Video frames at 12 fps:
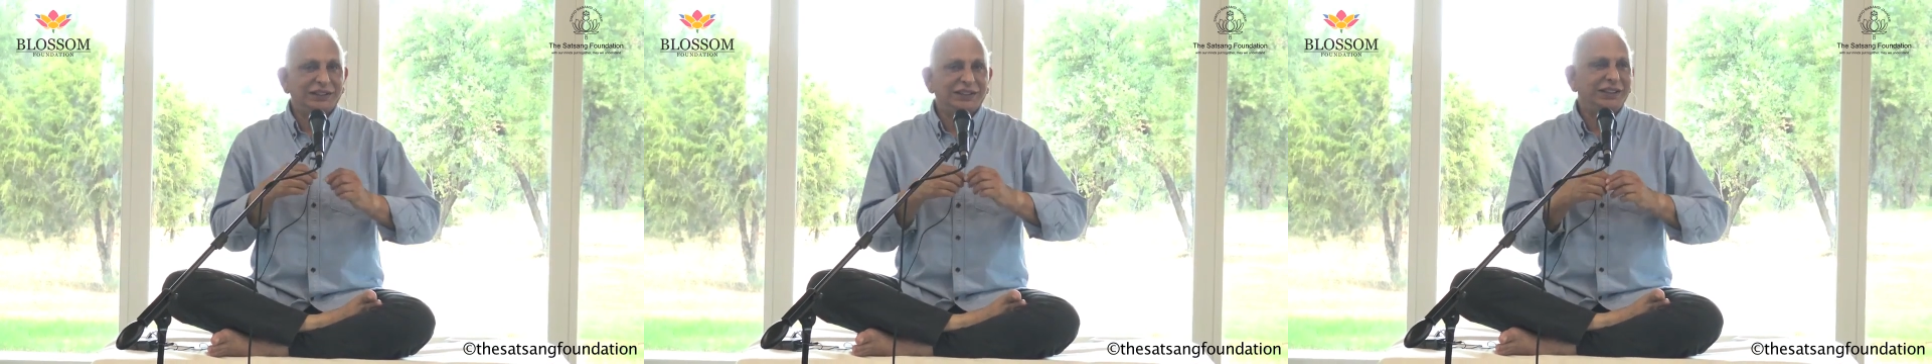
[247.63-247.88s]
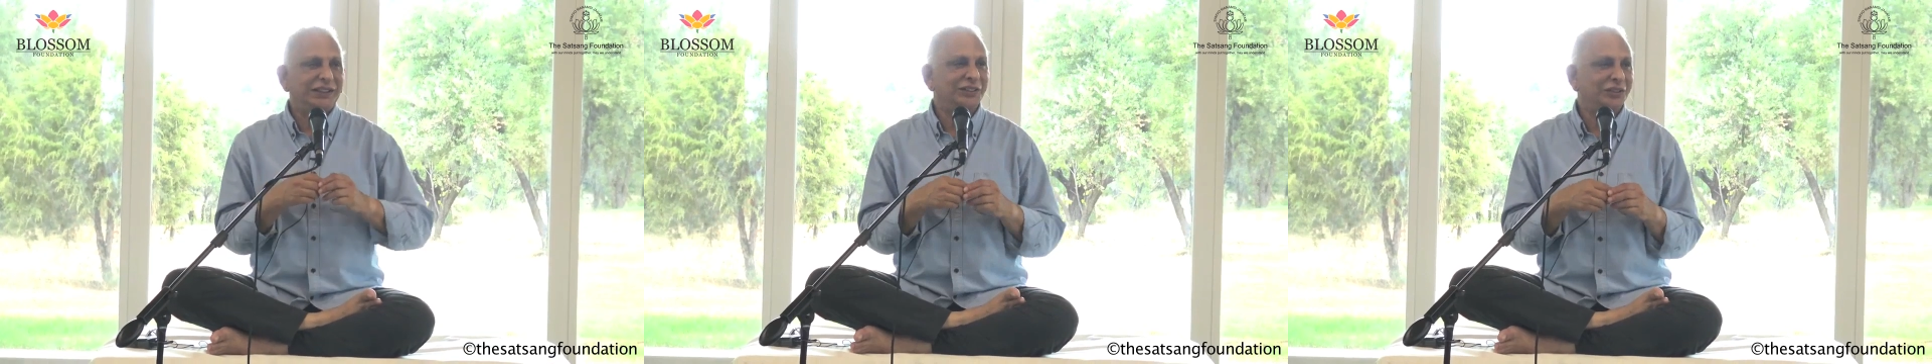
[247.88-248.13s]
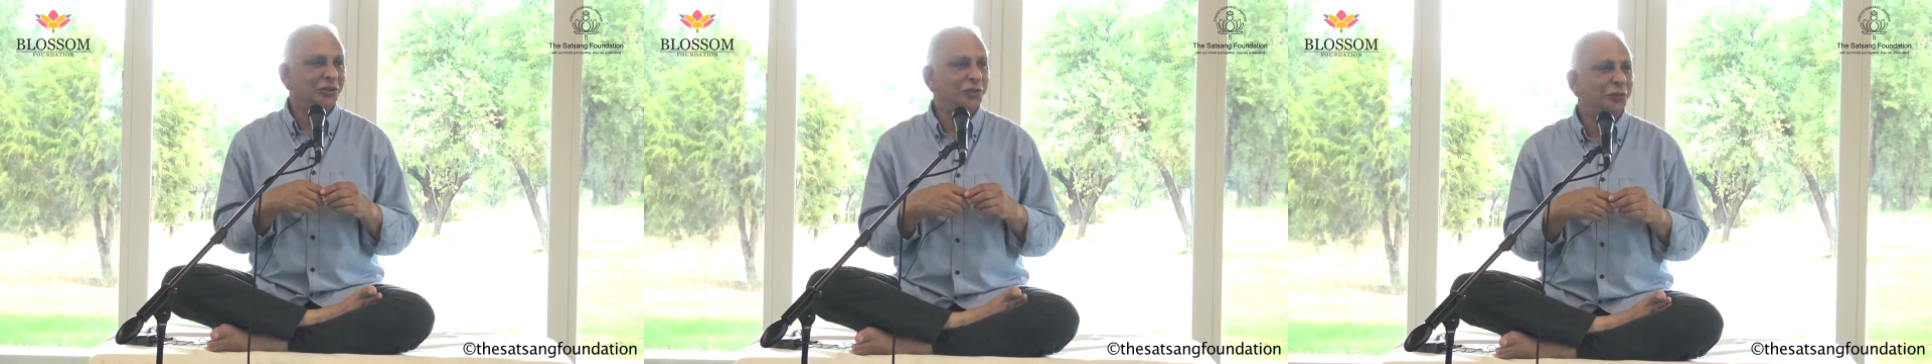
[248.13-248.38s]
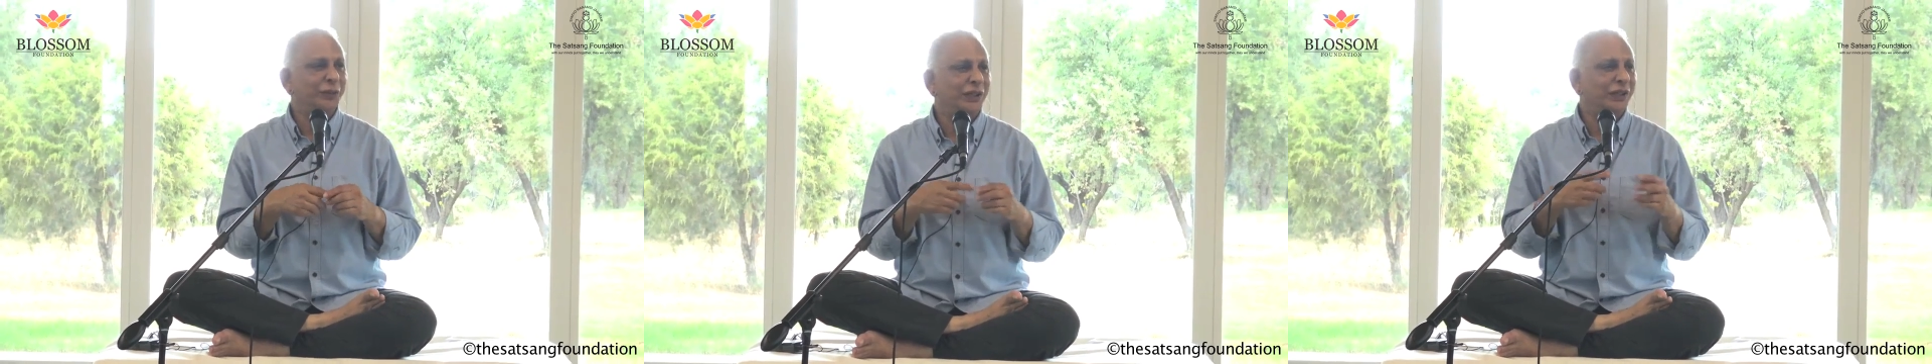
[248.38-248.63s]
like
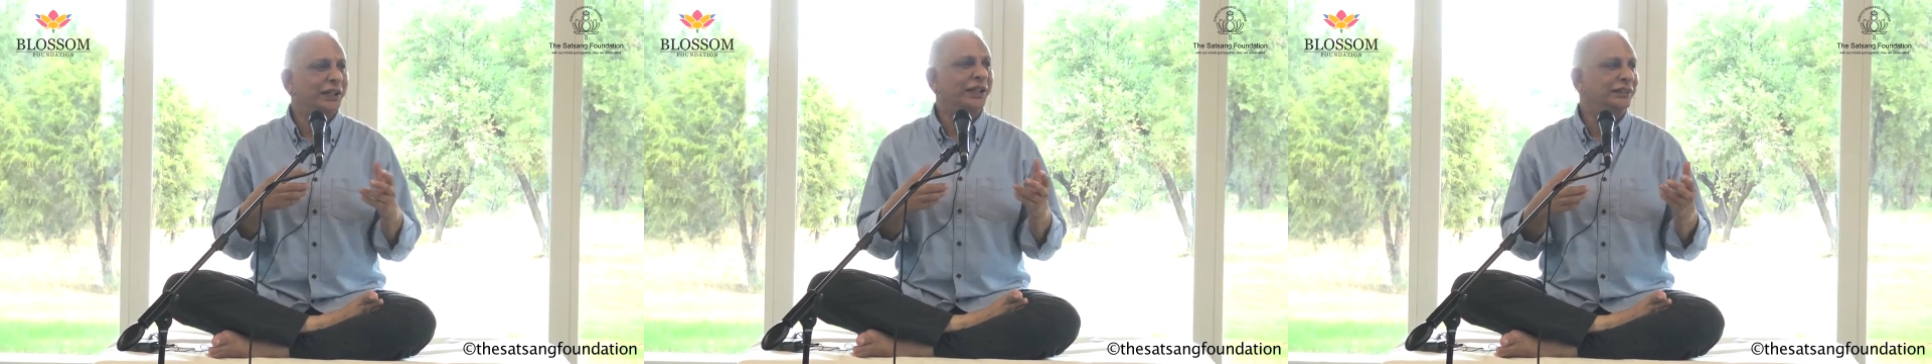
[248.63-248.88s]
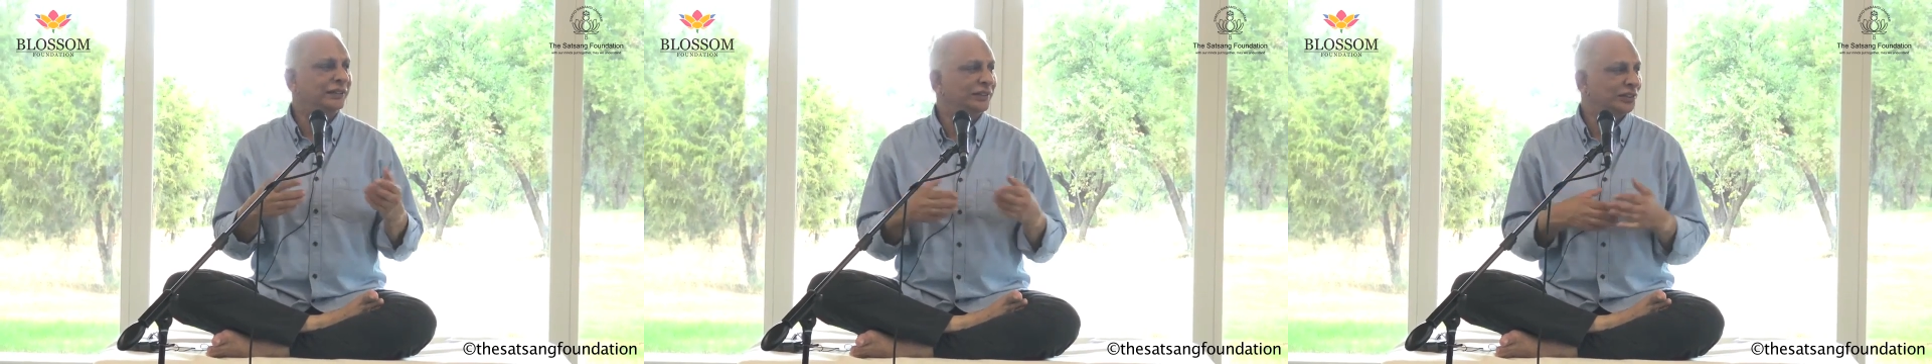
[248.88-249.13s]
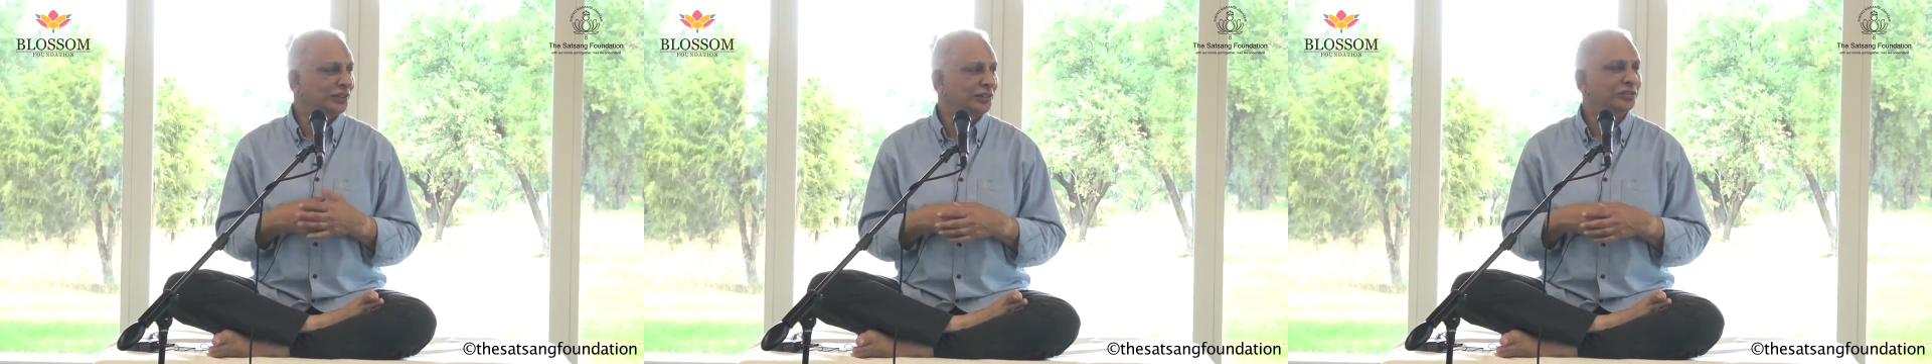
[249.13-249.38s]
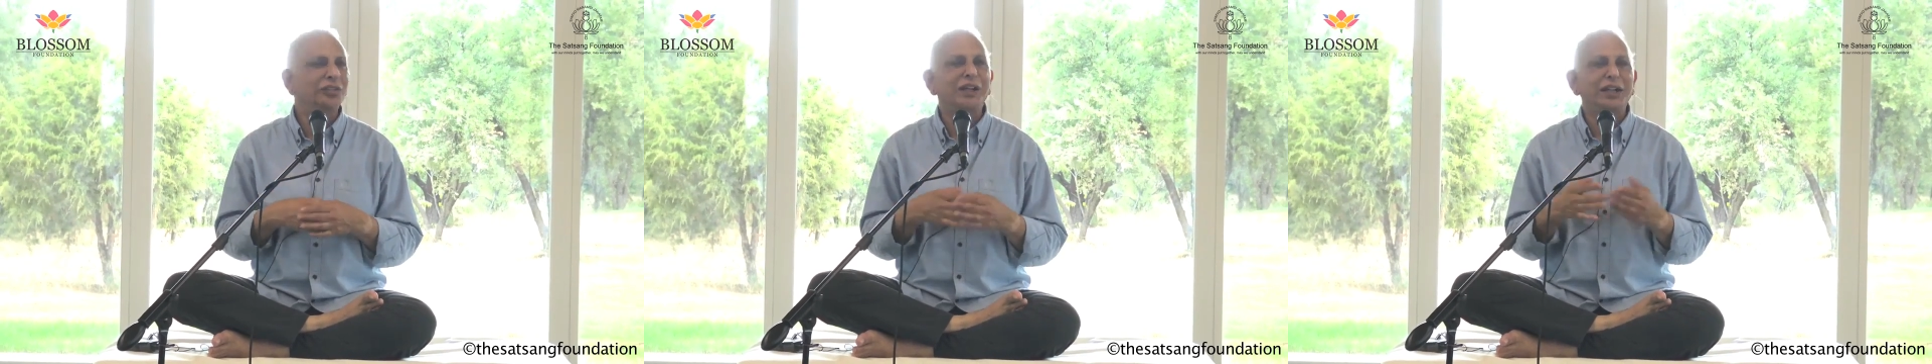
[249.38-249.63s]
ruby red
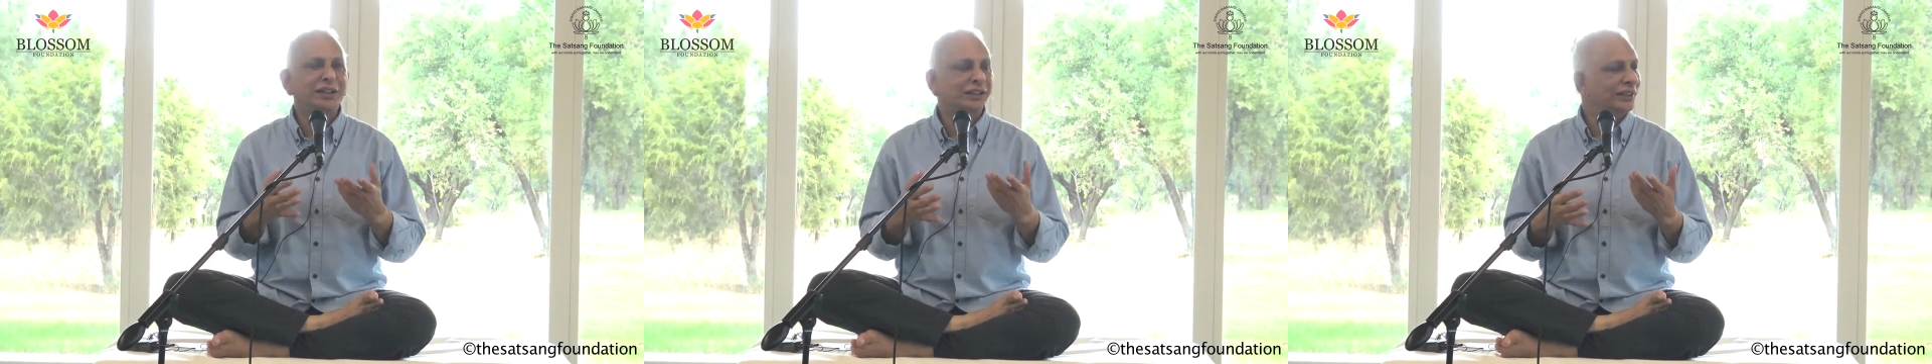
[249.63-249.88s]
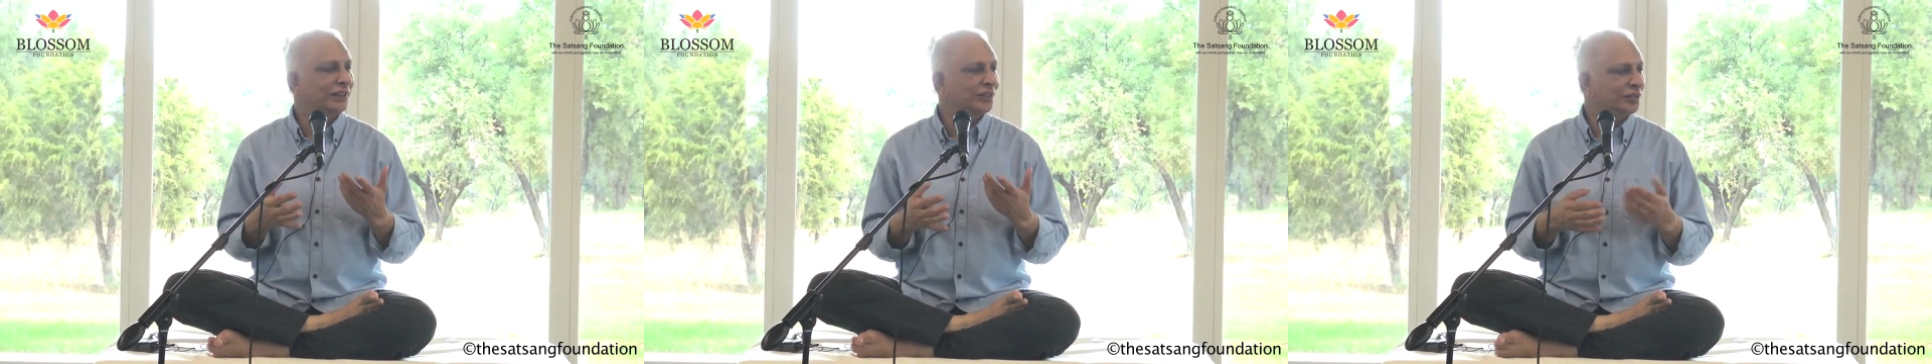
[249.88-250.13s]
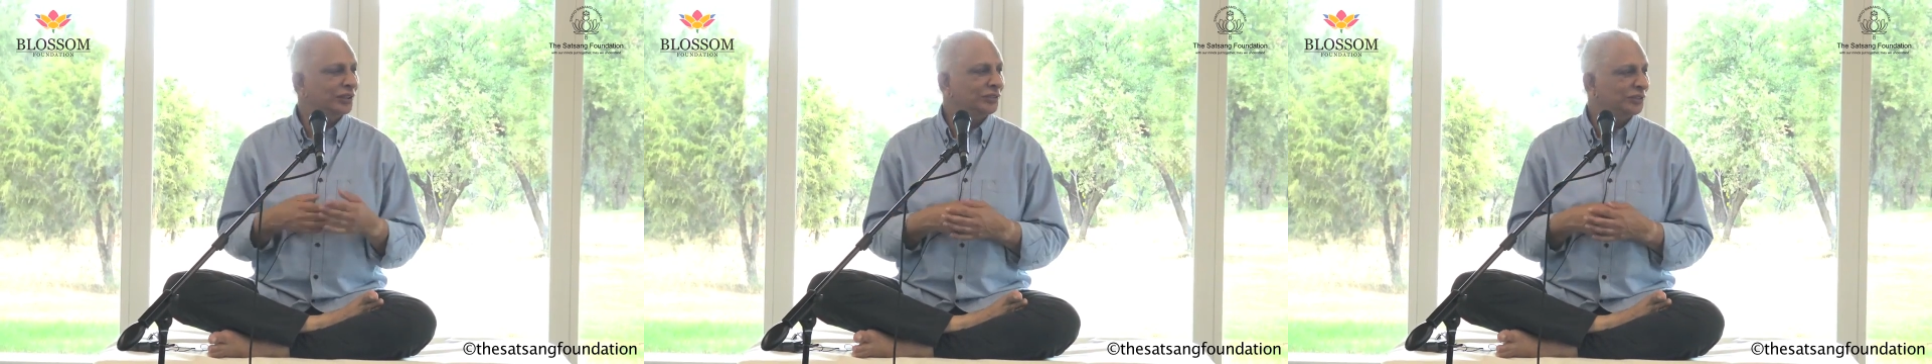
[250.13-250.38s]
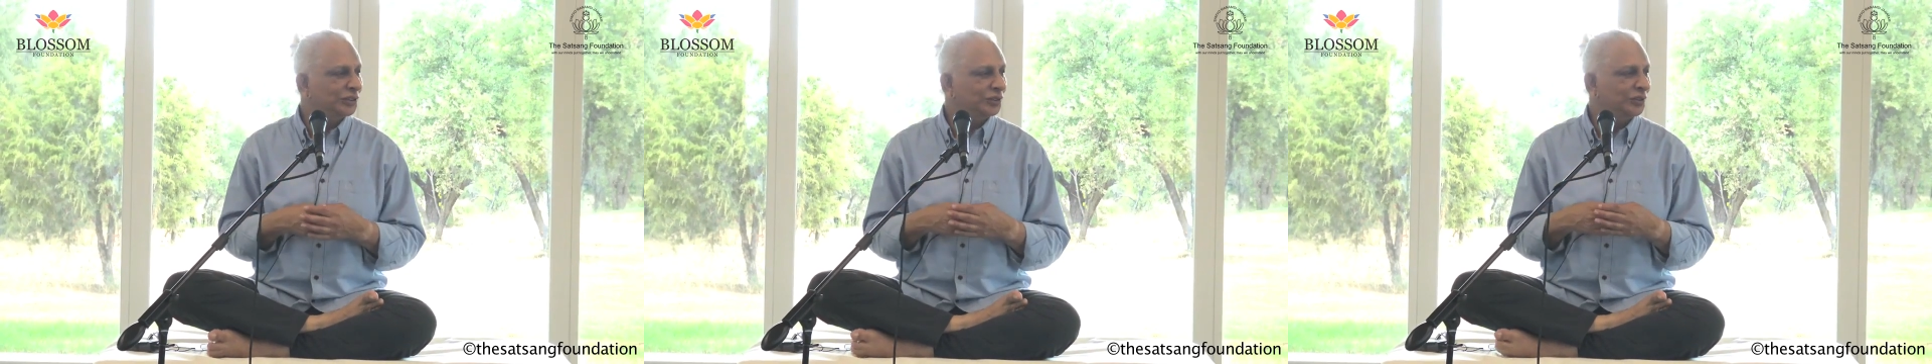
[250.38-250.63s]
or fire red or
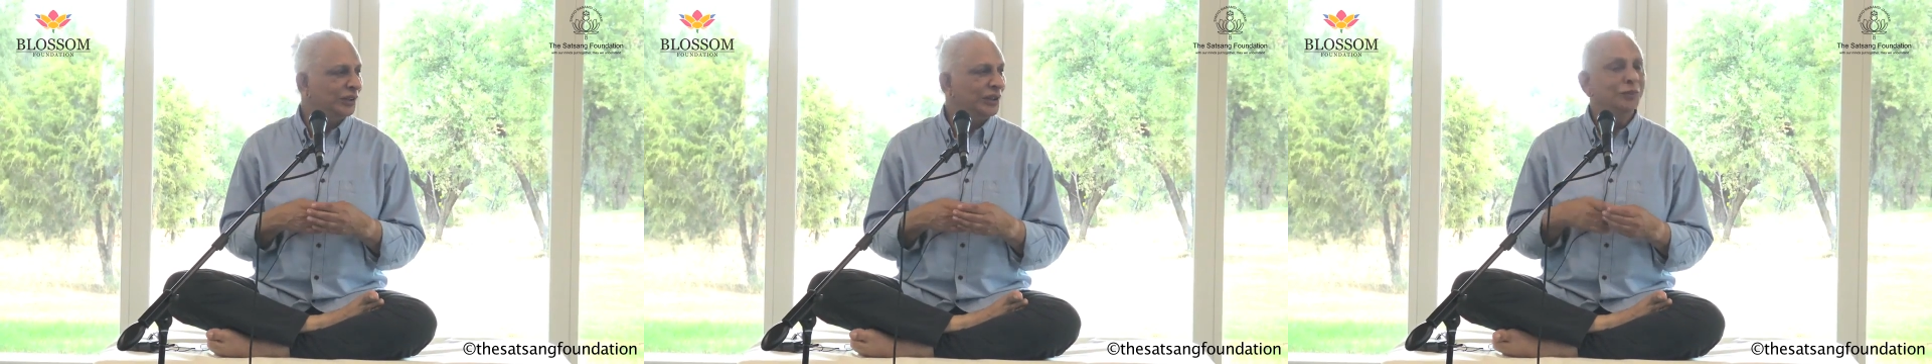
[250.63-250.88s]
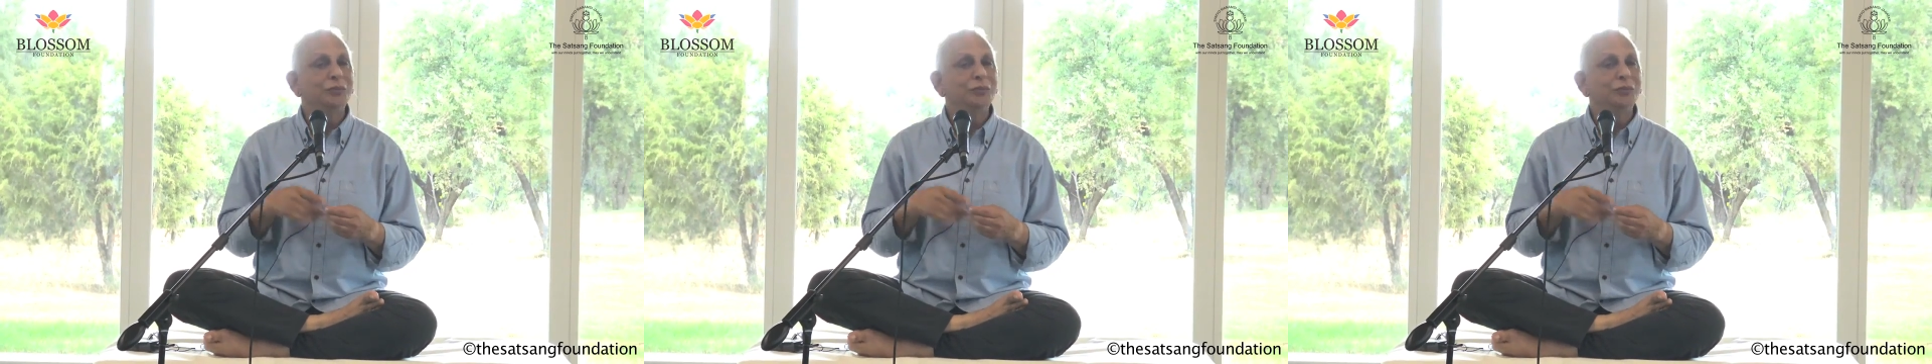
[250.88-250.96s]
whatever you want,